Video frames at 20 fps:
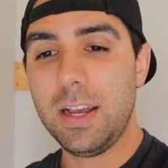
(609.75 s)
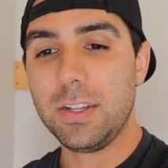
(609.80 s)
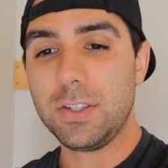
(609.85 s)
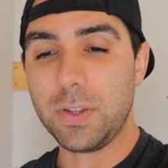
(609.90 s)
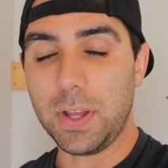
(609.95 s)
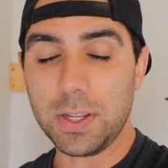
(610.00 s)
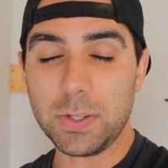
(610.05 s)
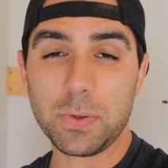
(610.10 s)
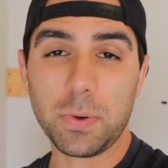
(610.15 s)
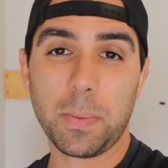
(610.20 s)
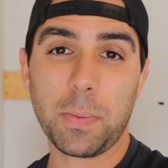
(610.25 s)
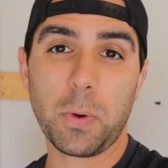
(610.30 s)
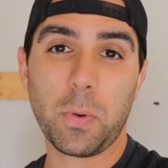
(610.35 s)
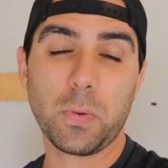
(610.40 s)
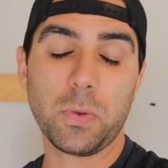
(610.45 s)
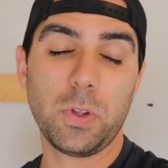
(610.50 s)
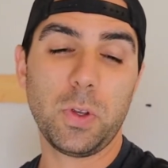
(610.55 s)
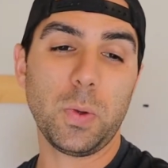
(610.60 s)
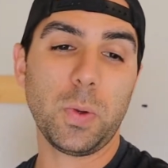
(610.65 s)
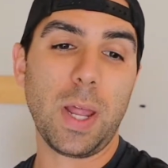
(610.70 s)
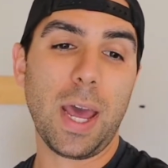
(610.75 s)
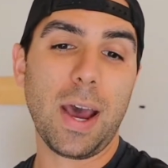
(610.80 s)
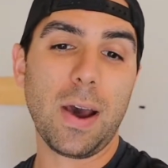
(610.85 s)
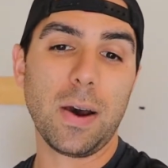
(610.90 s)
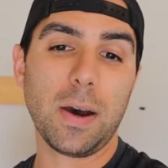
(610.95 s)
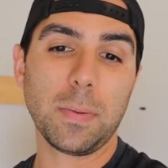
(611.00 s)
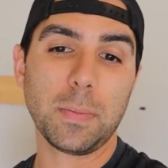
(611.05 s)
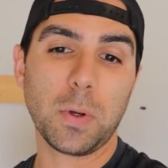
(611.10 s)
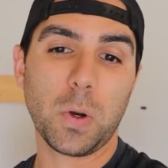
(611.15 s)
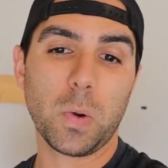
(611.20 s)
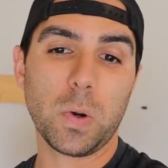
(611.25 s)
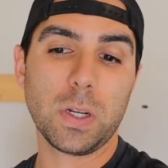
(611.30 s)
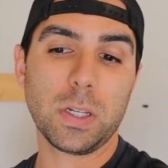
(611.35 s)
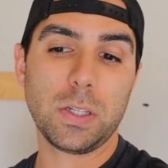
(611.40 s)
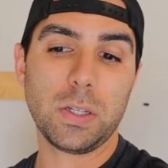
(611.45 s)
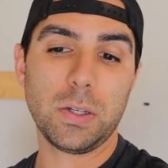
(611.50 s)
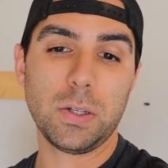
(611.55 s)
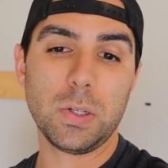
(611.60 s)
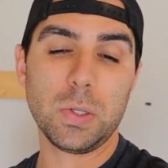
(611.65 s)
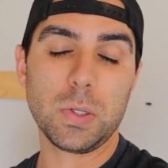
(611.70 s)
So that's what I'm gonna do now. I'm going
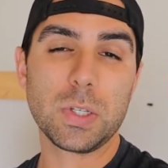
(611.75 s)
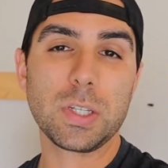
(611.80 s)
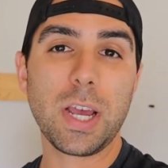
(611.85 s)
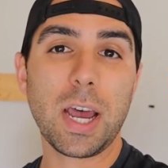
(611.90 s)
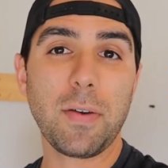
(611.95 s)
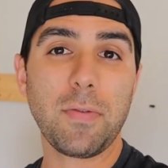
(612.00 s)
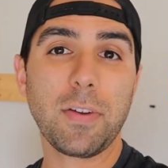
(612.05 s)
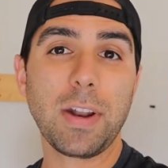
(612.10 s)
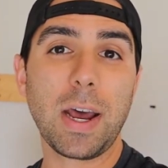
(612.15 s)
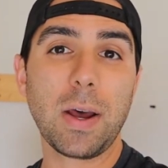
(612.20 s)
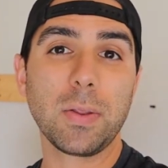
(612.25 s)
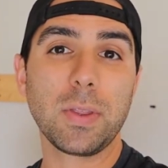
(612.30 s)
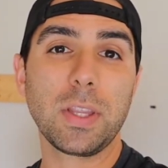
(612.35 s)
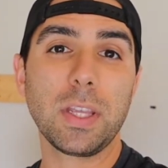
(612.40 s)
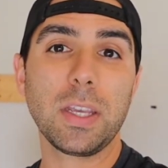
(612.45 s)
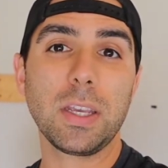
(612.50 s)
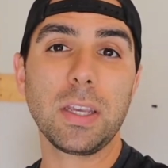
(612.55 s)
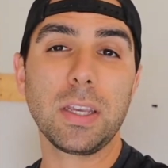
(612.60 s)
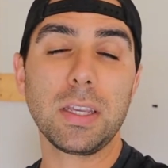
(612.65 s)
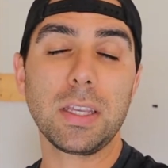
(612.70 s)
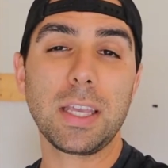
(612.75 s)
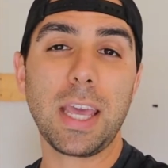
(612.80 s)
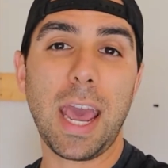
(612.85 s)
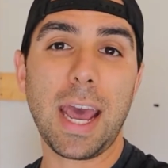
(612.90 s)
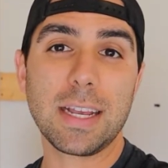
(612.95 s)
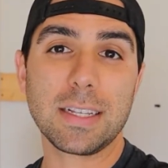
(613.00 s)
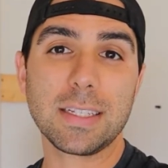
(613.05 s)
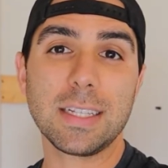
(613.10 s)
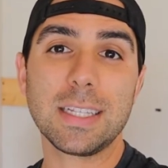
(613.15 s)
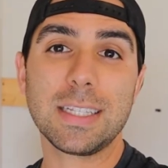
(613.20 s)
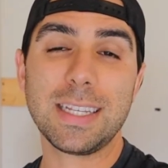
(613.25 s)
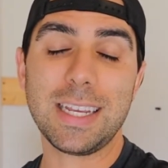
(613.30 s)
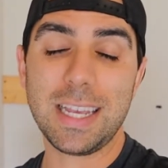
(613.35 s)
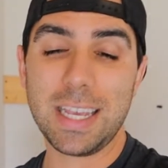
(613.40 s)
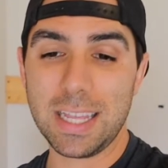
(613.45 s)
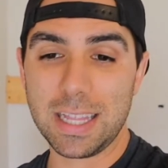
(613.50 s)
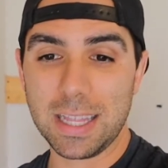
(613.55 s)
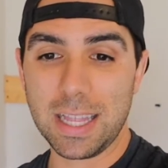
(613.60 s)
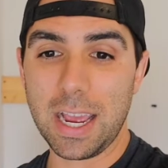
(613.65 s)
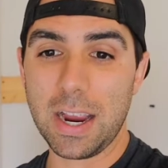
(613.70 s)
to siphon out the gas that's
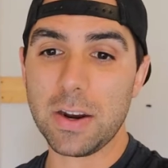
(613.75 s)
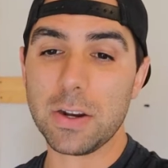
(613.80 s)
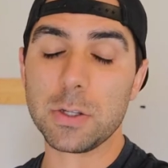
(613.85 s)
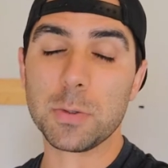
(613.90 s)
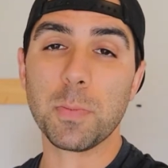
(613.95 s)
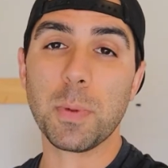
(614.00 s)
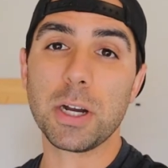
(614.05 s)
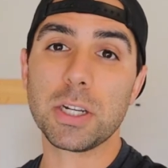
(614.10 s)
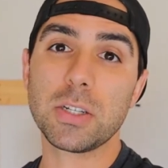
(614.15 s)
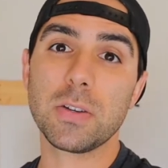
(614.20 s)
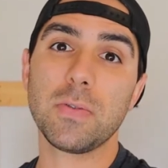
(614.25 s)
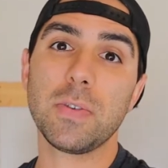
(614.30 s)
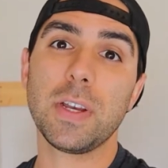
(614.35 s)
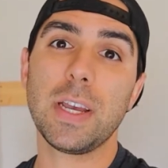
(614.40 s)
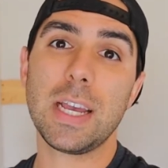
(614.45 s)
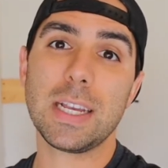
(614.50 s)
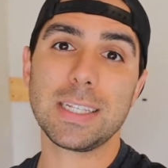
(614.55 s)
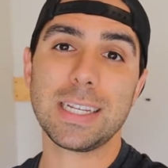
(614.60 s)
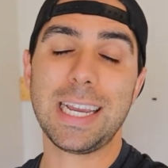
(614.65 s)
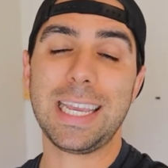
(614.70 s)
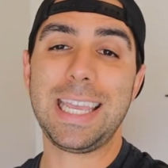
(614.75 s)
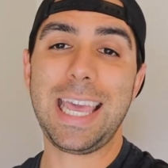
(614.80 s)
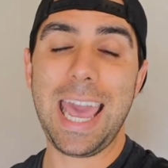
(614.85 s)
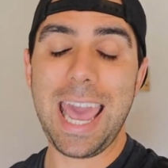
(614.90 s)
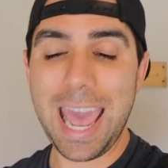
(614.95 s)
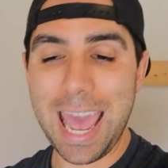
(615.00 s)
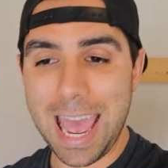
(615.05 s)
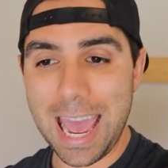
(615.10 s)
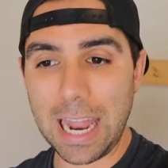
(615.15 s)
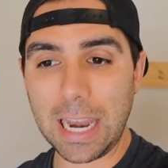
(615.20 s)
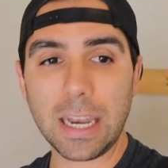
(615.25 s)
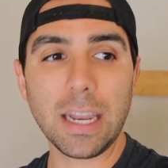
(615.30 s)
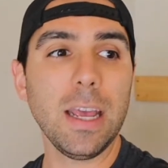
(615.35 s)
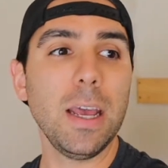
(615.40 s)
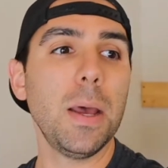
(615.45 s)
in there, as much of it as I can,